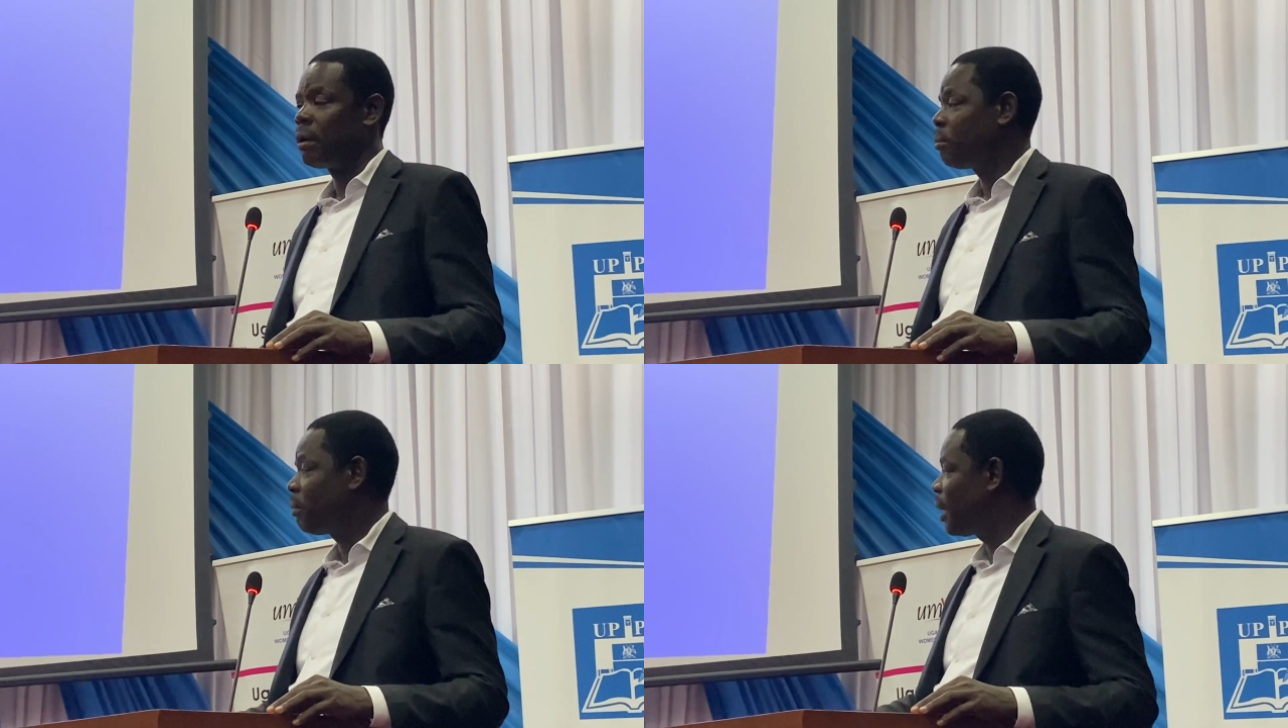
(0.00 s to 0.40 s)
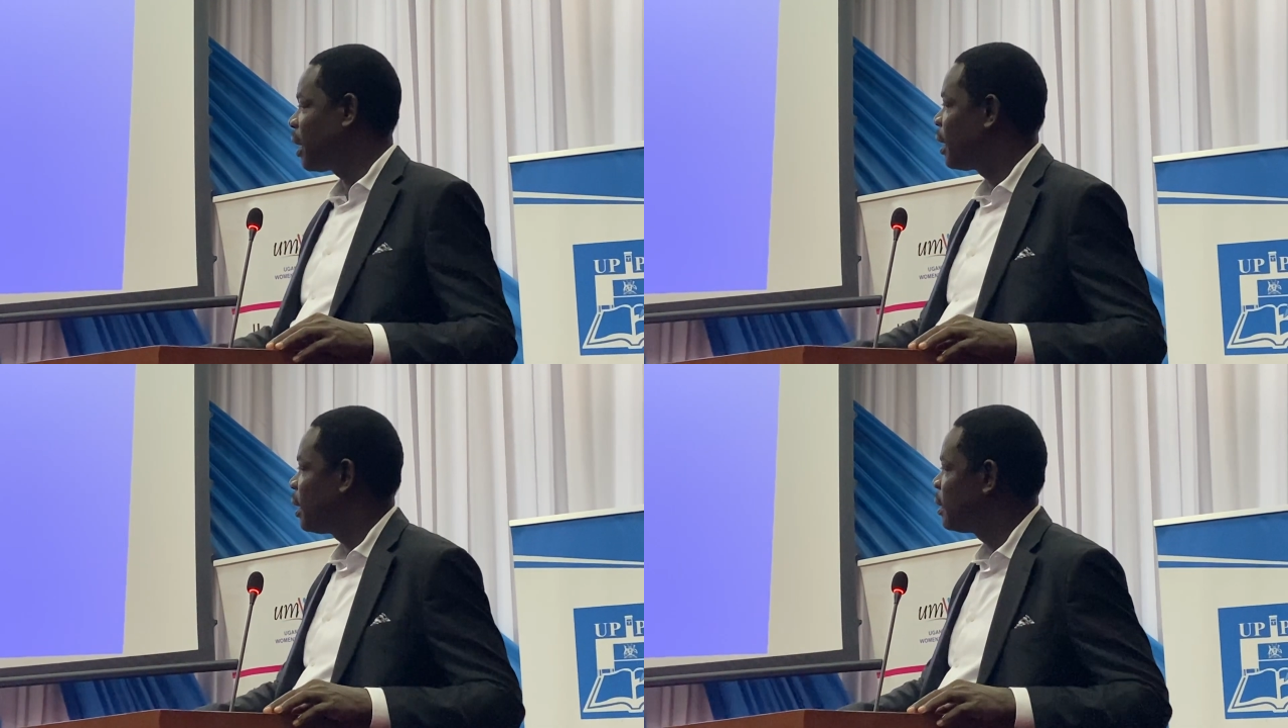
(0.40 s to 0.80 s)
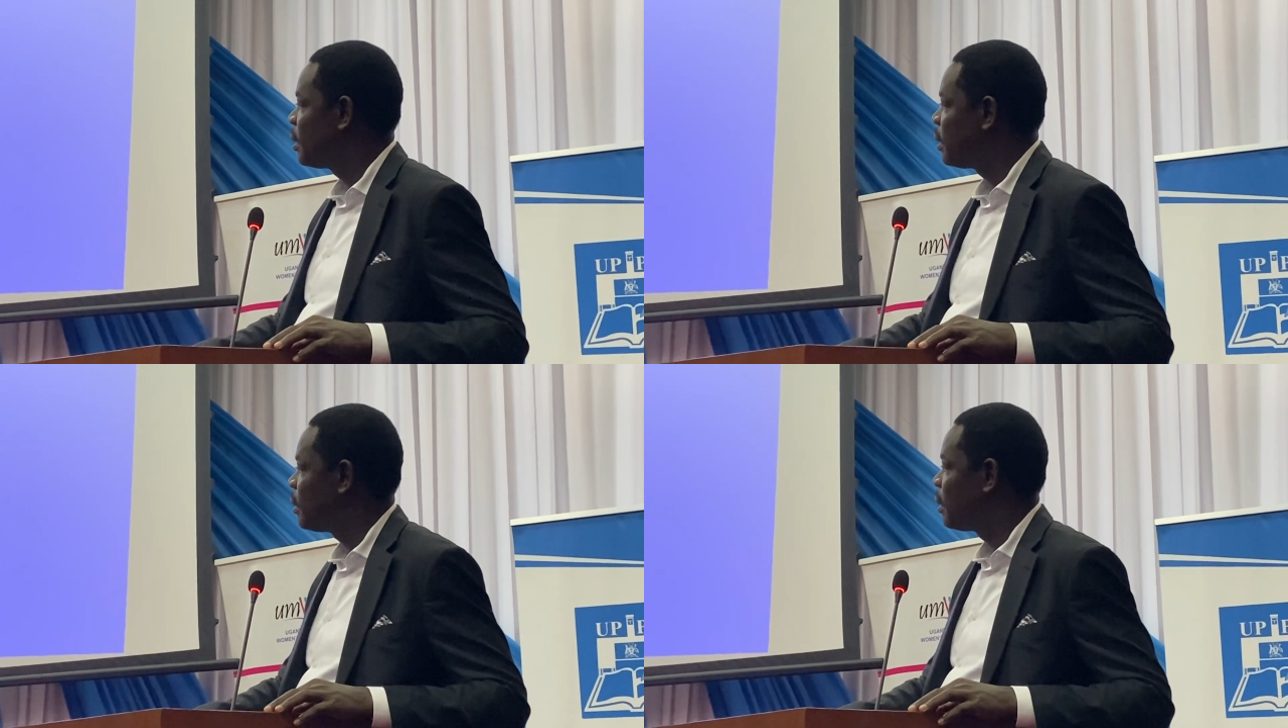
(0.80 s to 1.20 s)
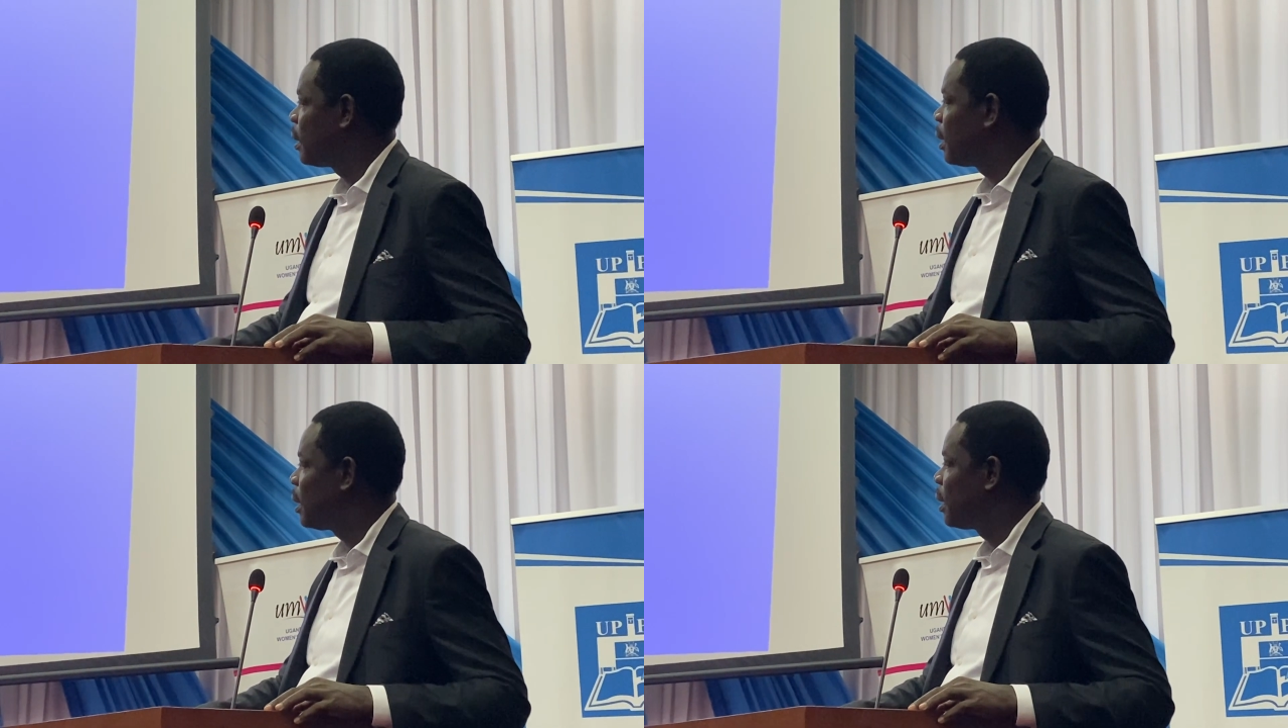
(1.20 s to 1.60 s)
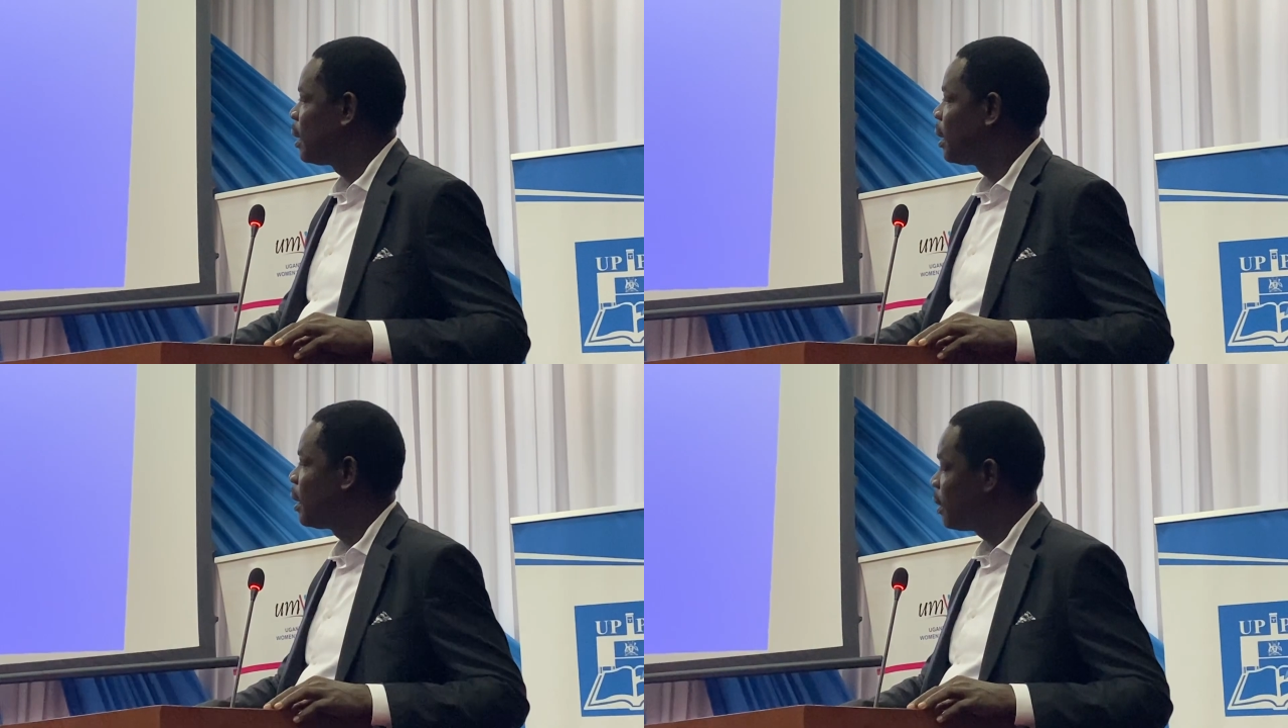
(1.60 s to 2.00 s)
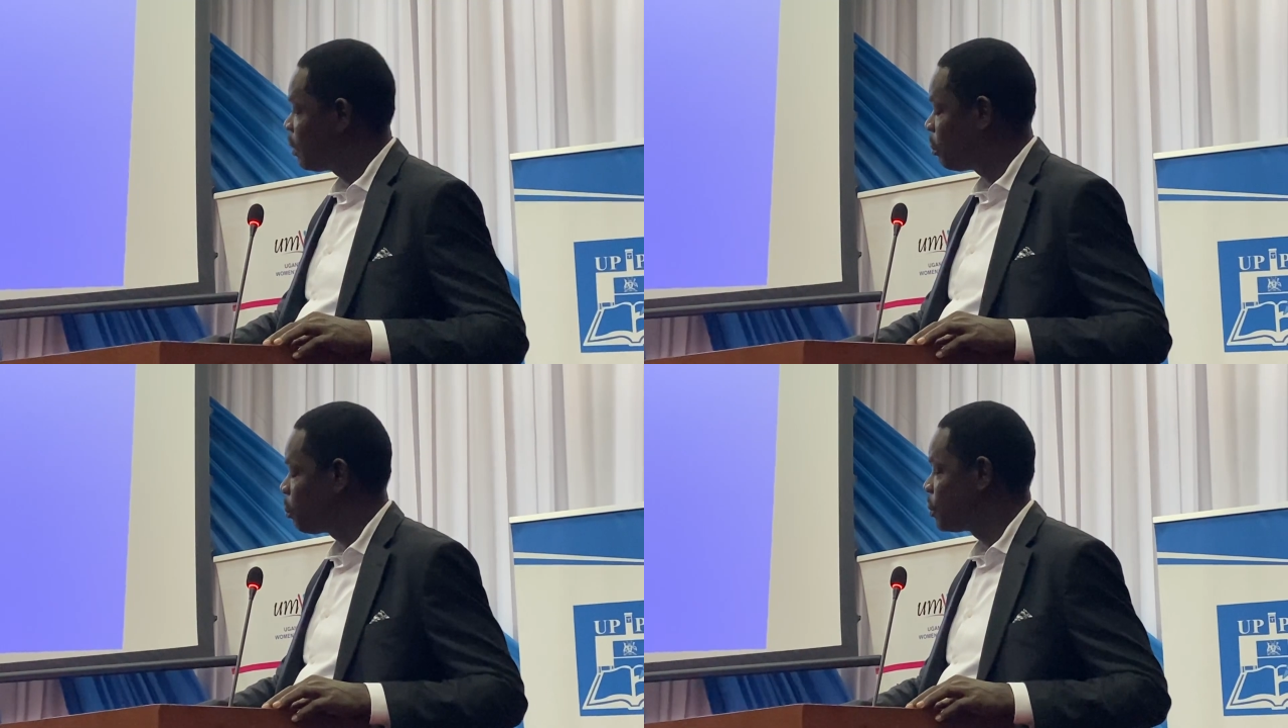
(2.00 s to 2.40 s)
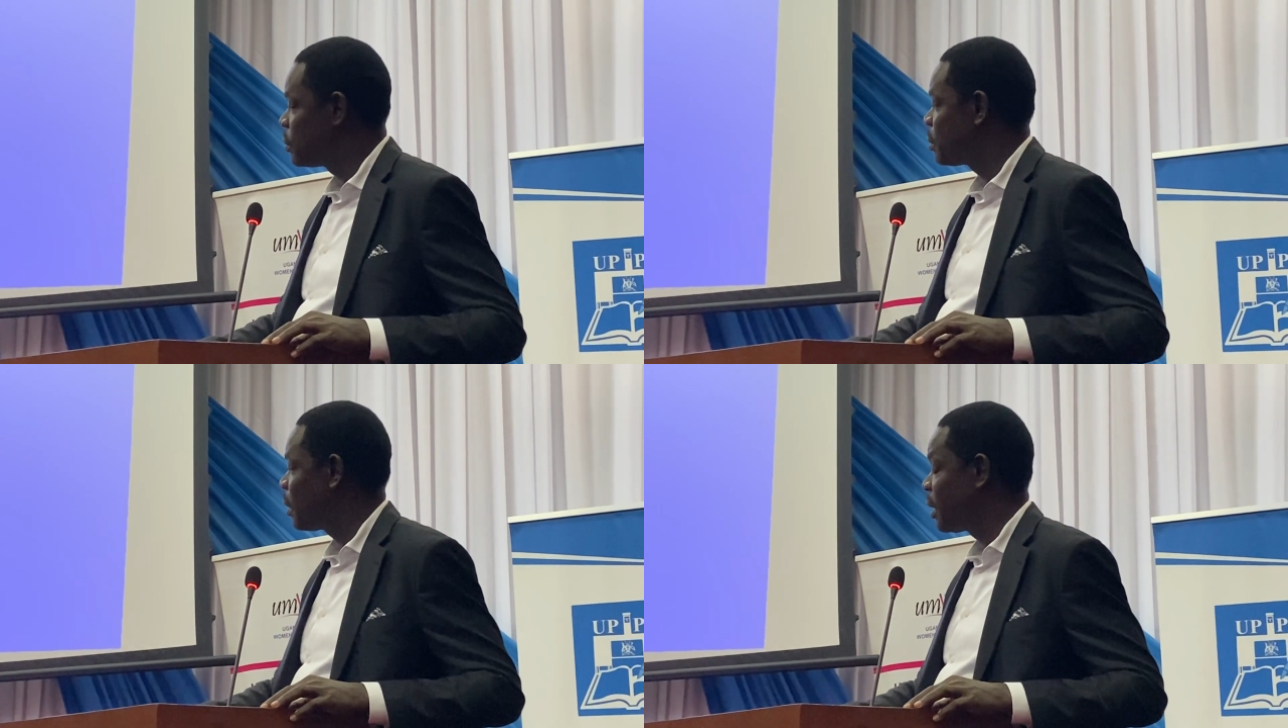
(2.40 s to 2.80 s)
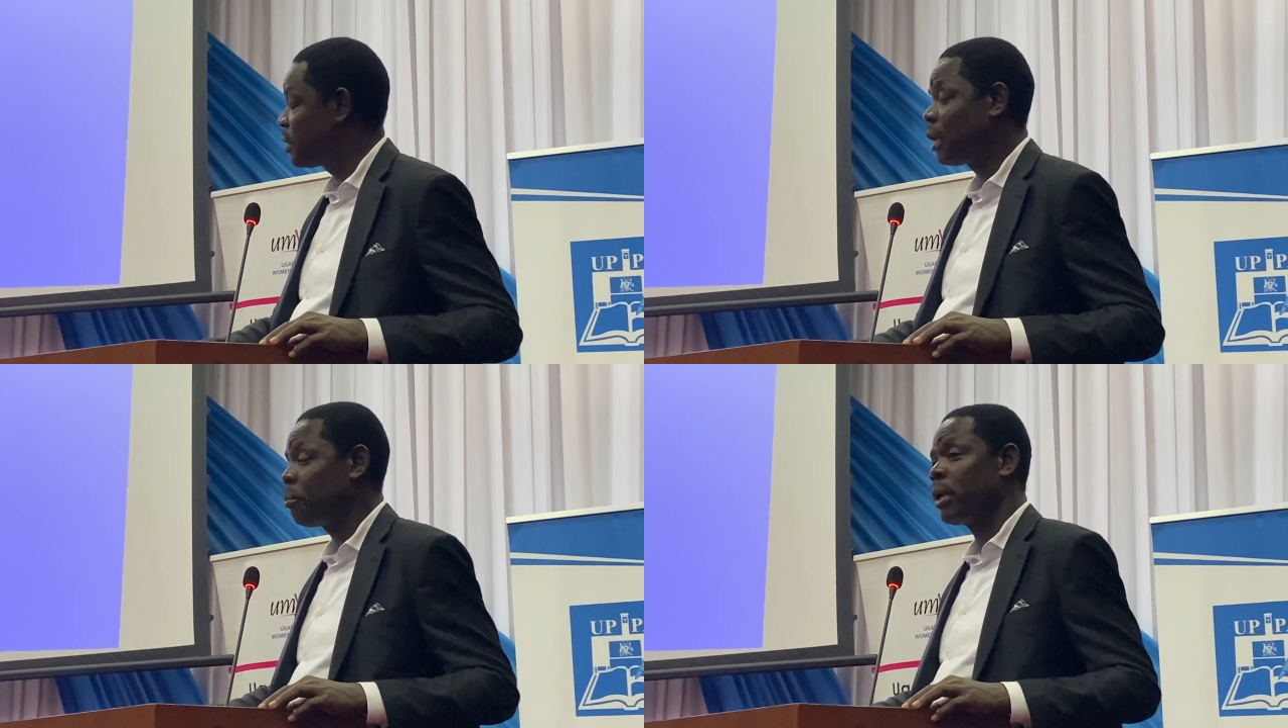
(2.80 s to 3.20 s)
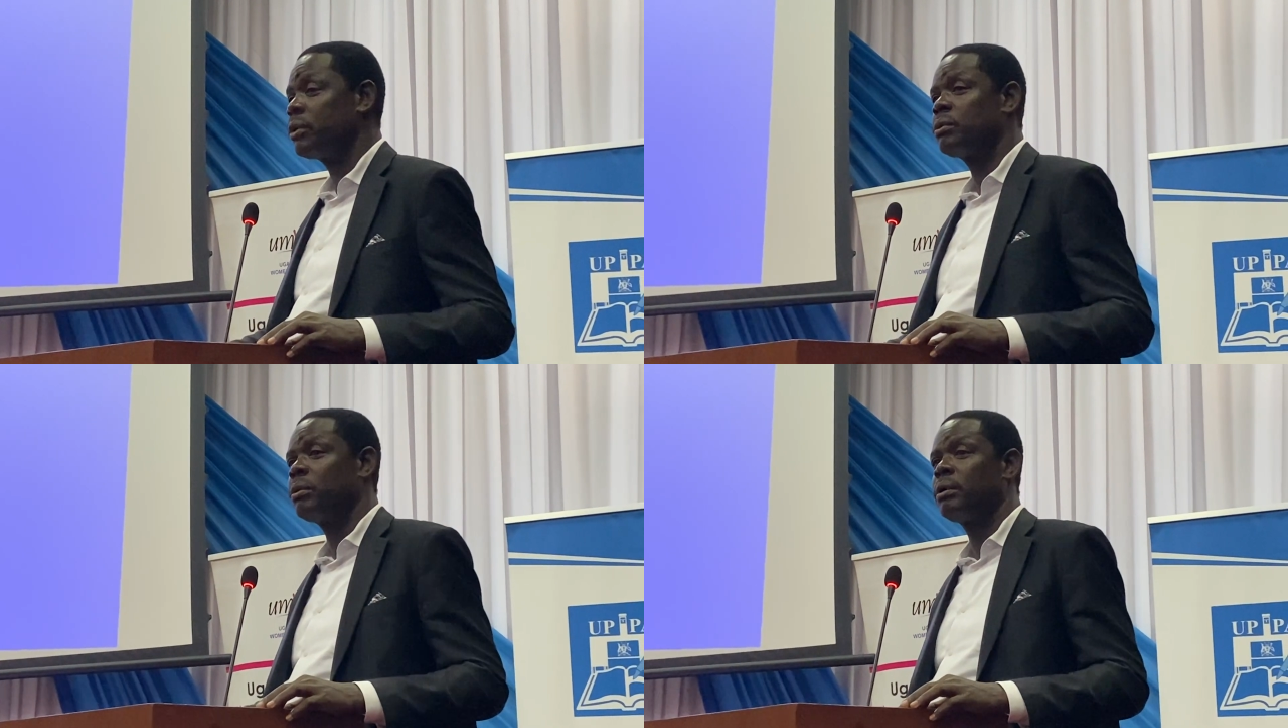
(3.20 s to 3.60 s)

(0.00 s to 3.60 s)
My leader of opposition and chairperson,